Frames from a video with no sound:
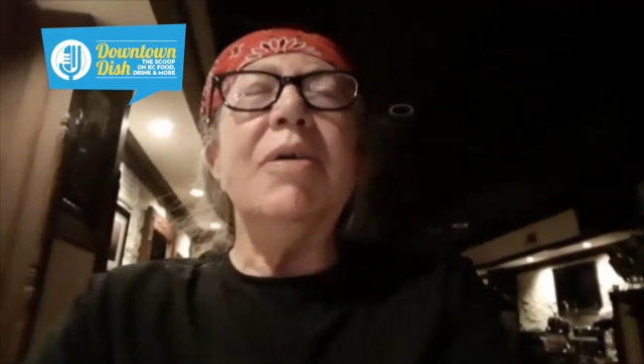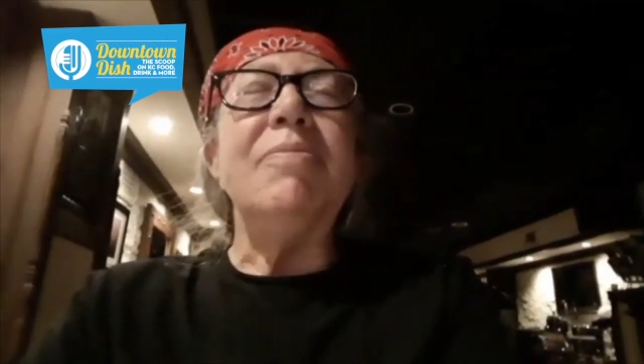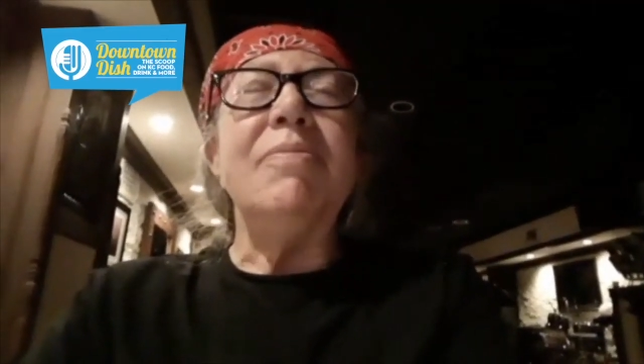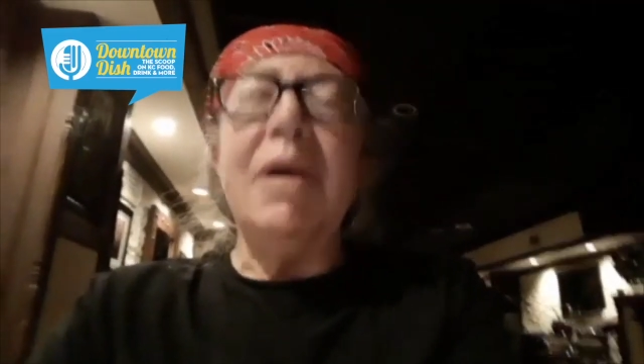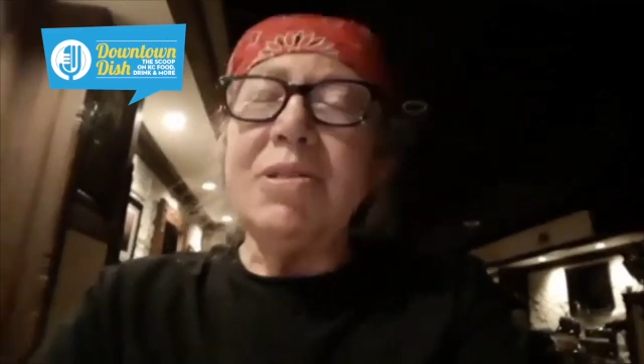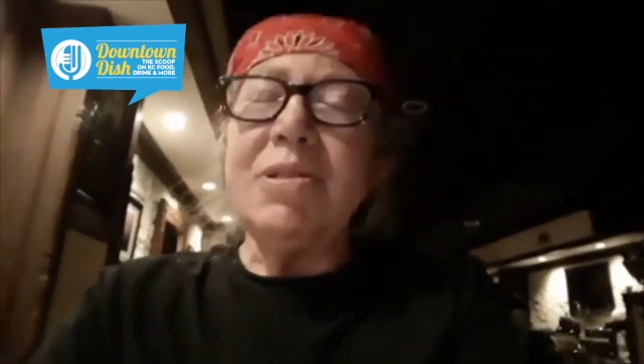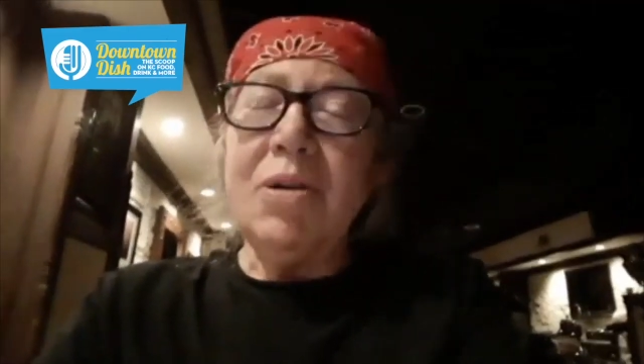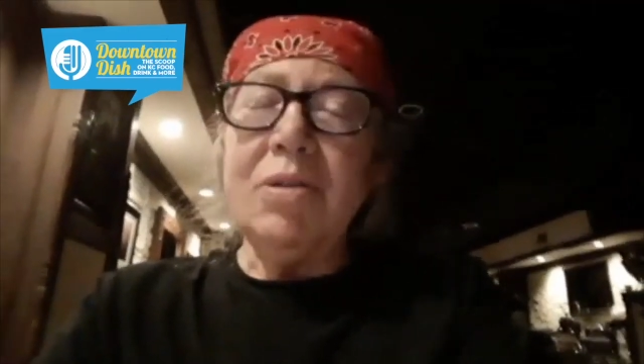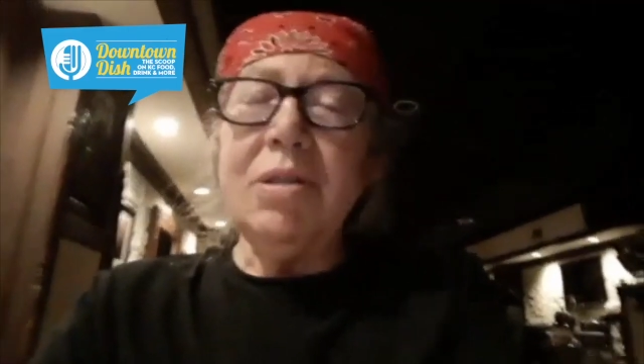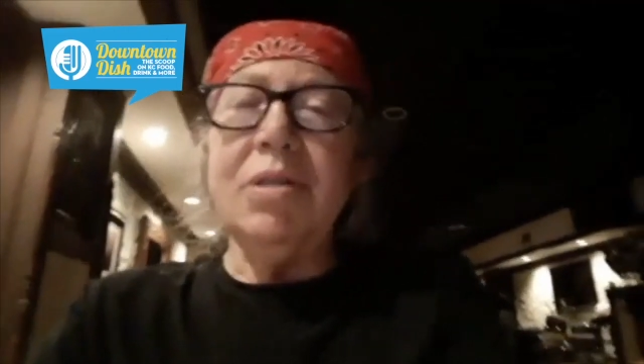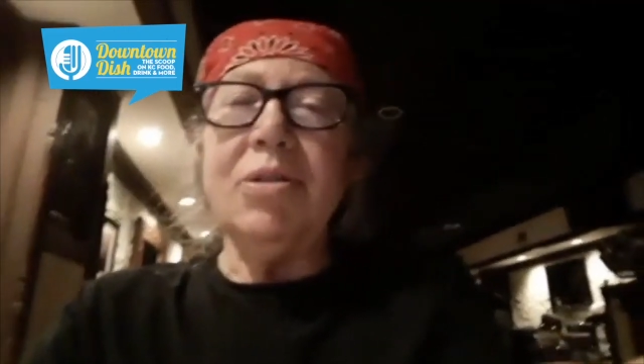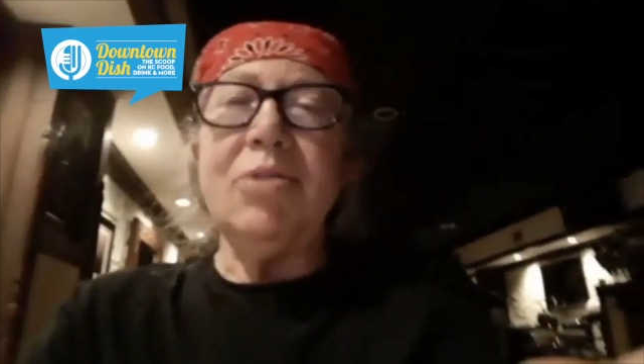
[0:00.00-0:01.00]
I
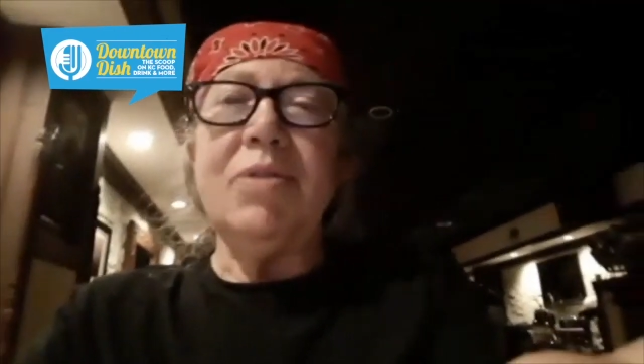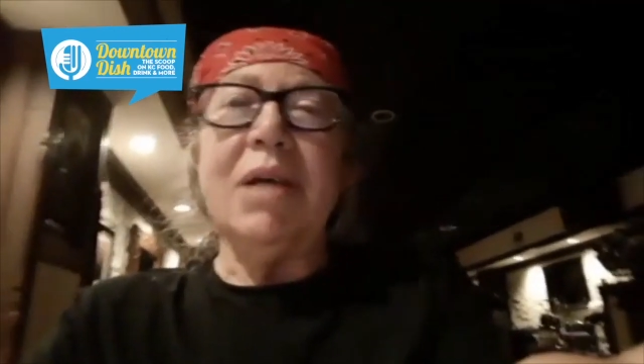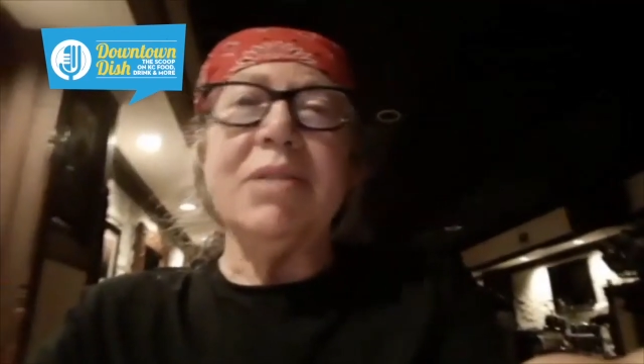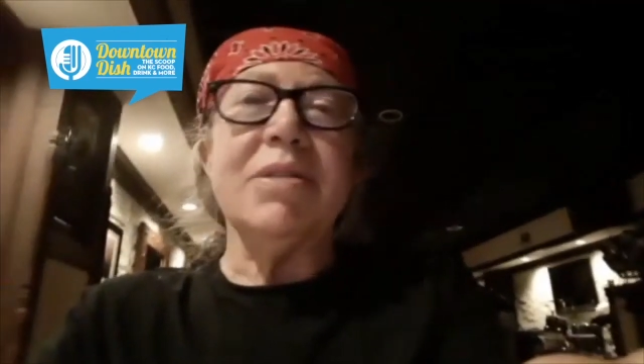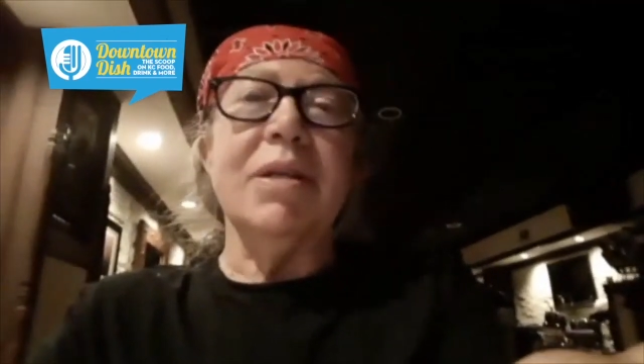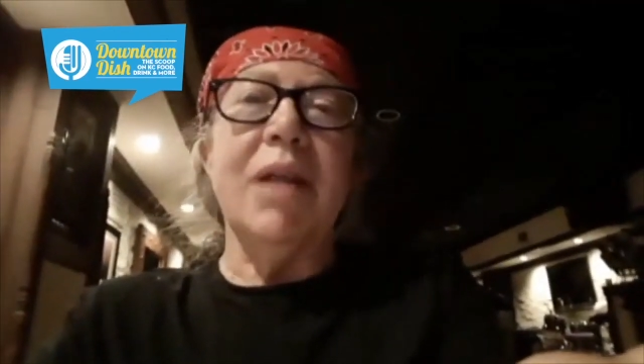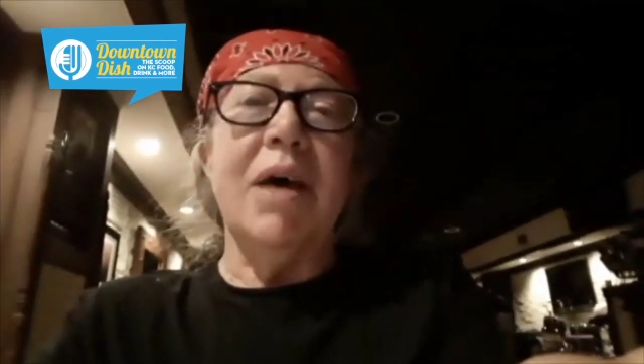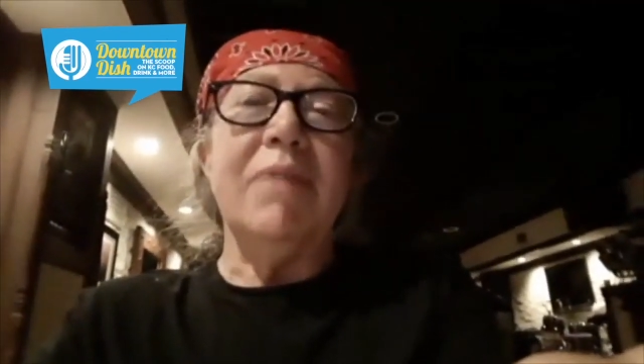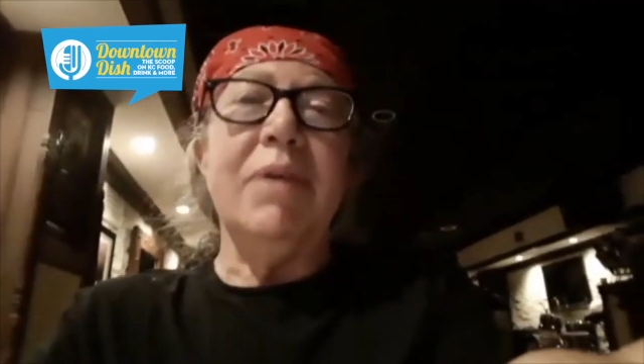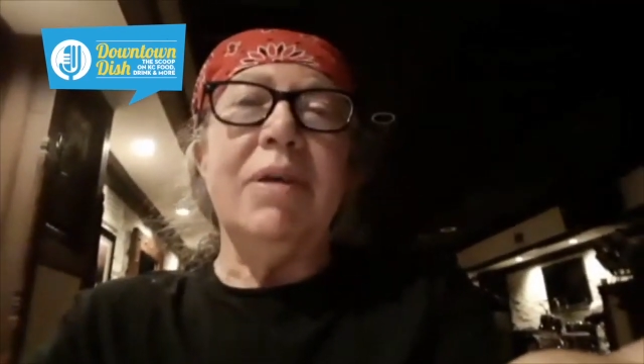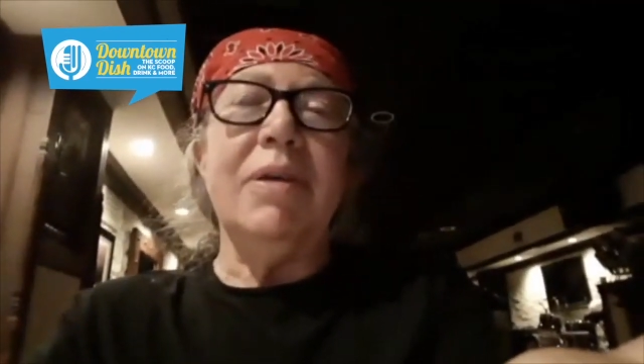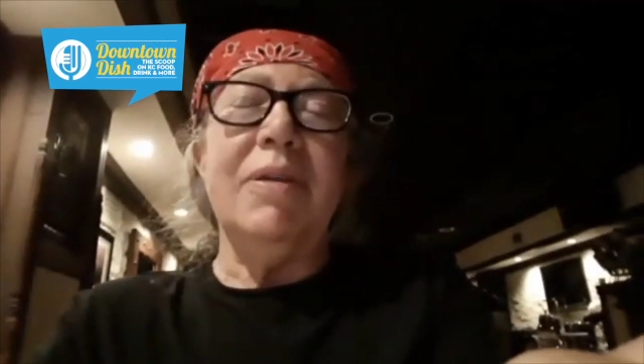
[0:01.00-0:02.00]
started in
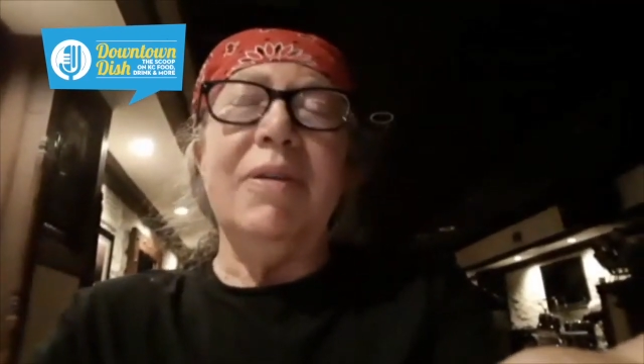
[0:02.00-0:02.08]
2011,